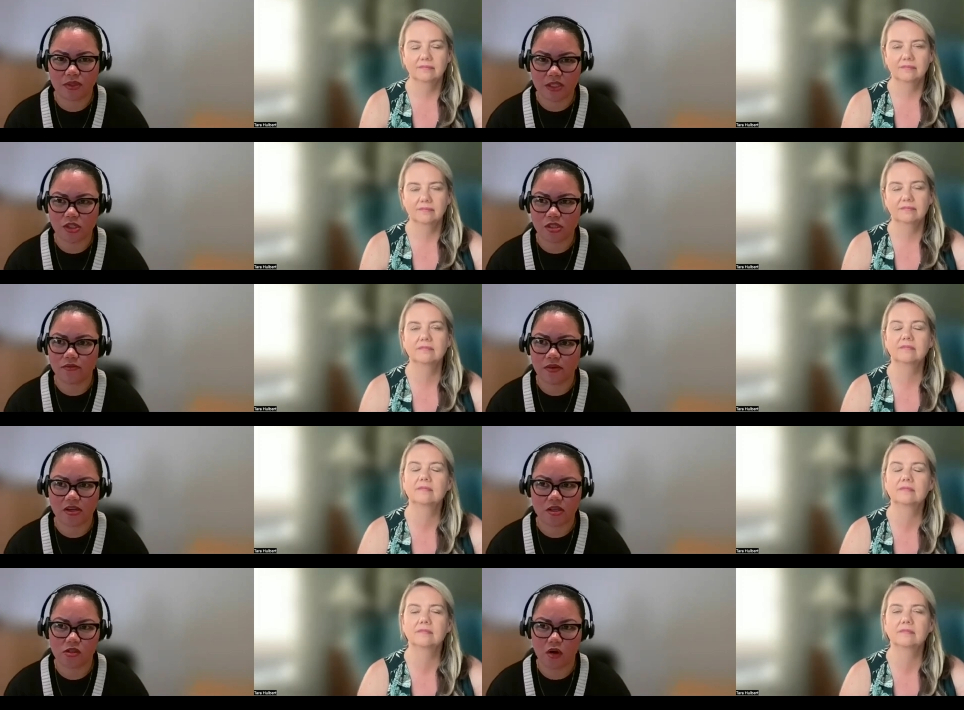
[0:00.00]
Speaker 1: really just
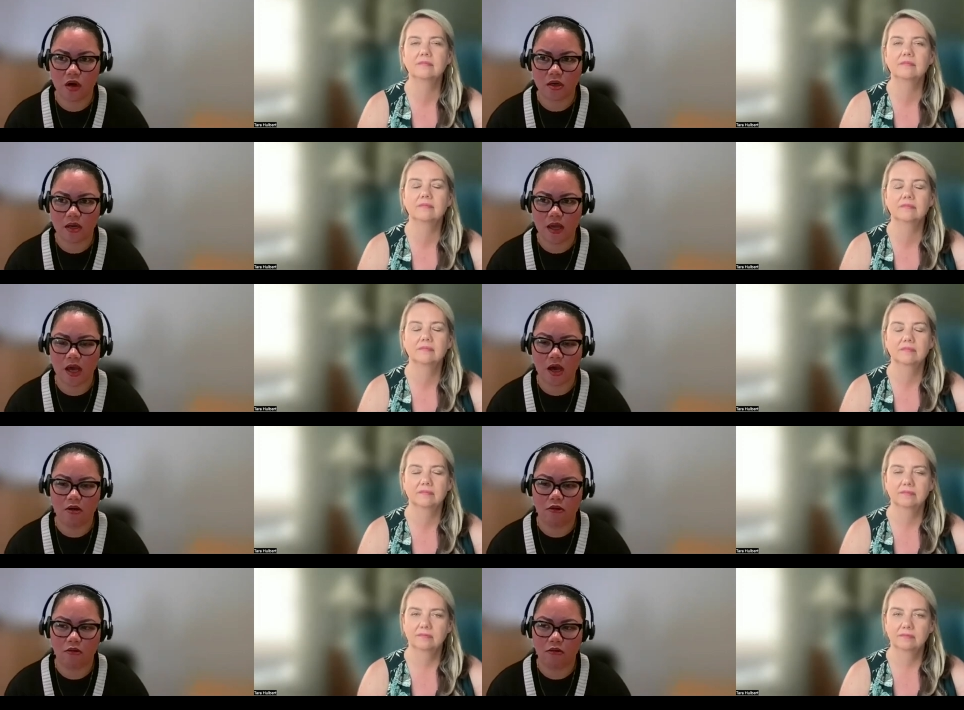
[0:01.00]
varies on
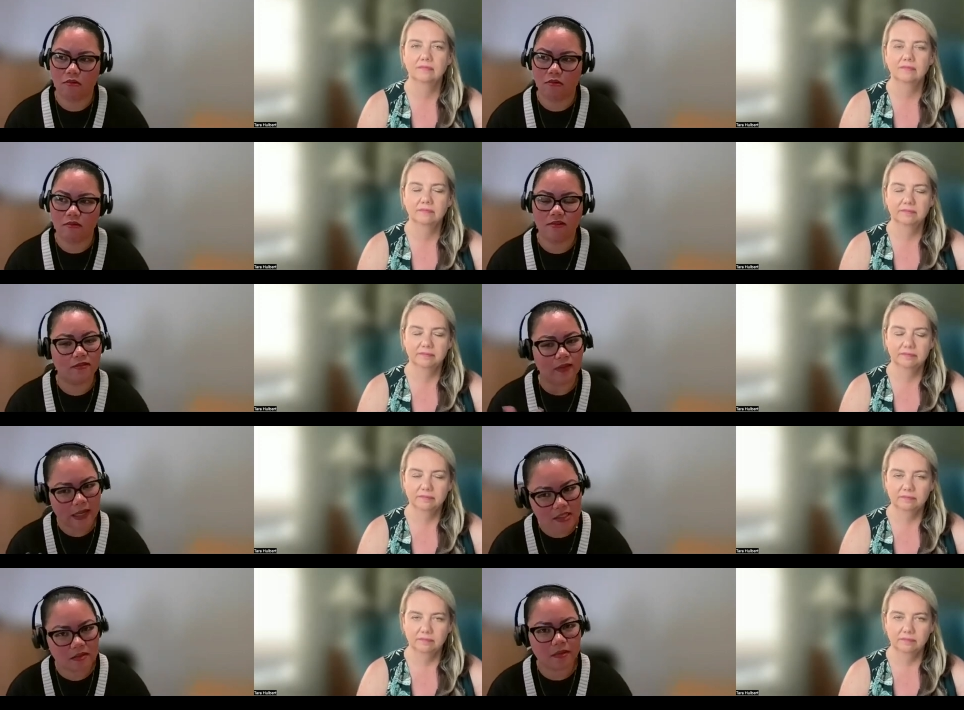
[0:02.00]
how
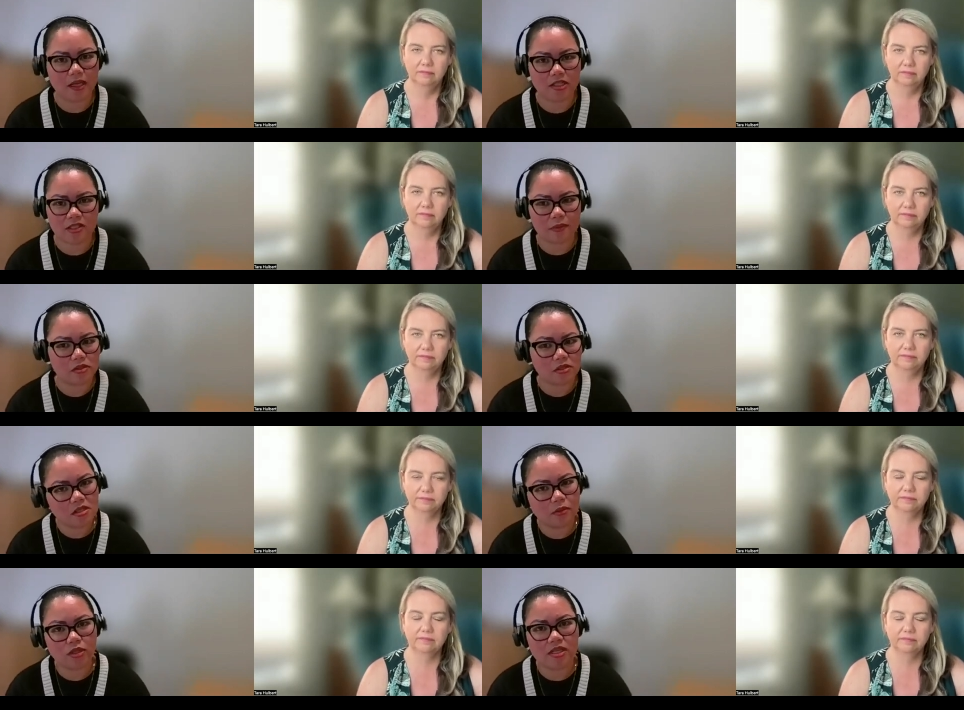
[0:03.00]
flexible, I suppose,
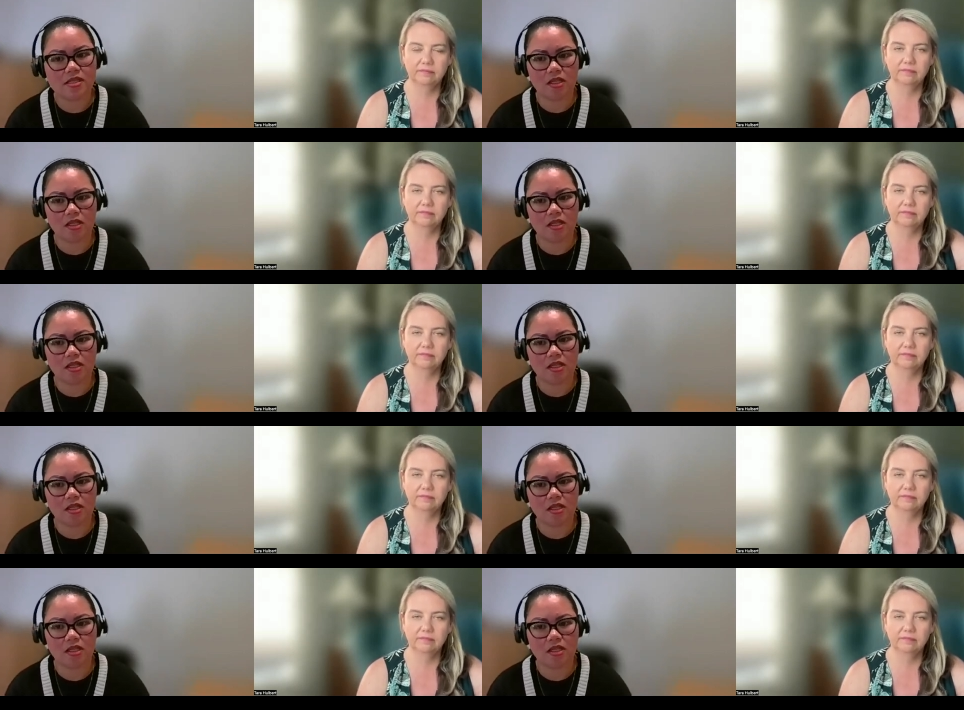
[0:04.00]
someone is